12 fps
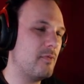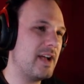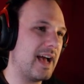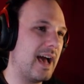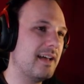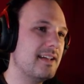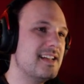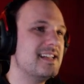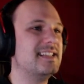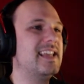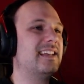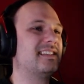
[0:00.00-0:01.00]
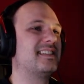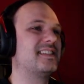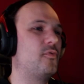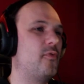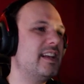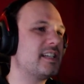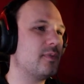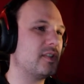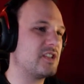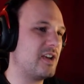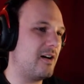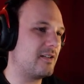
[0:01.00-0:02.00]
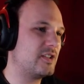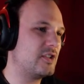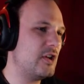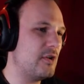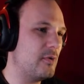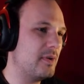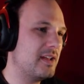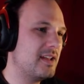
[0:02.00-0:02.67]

Wicca, yes. Ritual chalk 2.